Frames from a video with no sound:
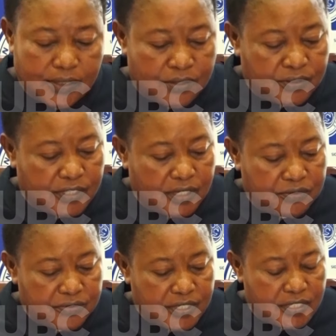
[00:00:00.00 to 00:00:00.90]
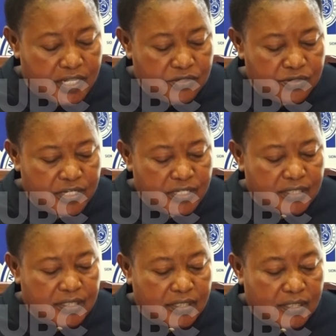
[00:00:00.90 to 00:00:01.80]
Dr. Ruth
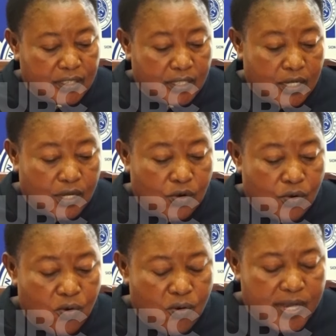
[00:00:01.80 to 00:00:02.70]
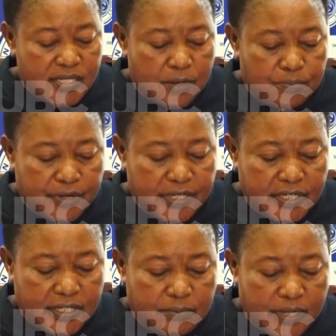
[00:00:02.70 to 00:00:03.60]
Senyonyi, who was
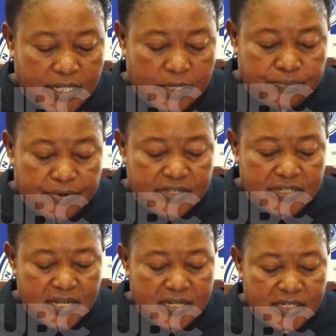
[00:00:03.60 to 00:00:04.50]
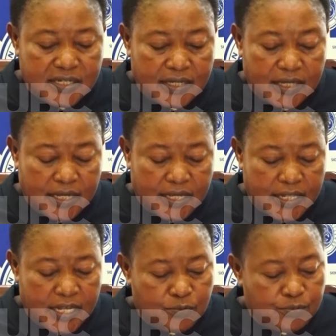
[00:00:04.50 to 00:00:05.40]
appointed by the president
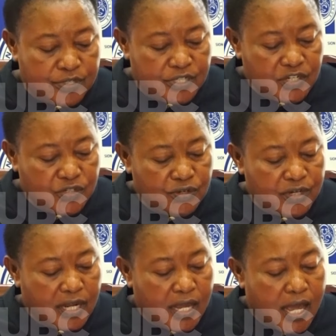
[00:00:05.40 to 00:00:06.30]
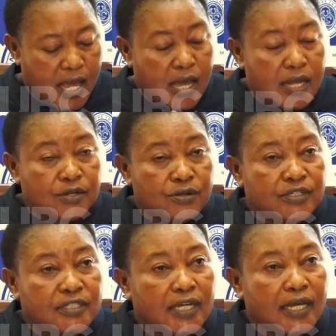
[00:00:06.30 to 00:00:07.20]
in that position, and
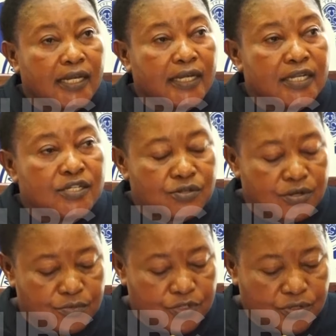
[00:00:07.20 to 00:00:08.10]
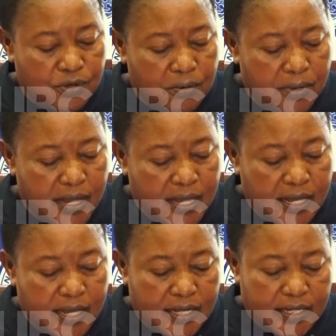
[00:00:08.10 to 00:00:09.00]
Dr. Nelson Musoba,
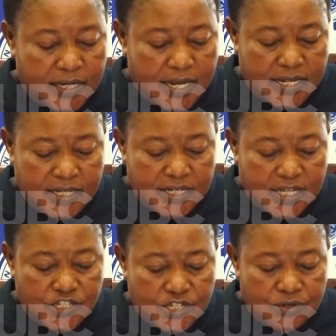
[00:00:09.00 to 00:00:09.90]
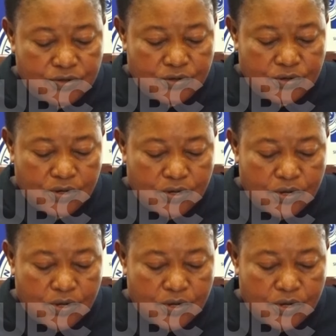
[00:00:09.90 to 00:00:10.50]
the director general,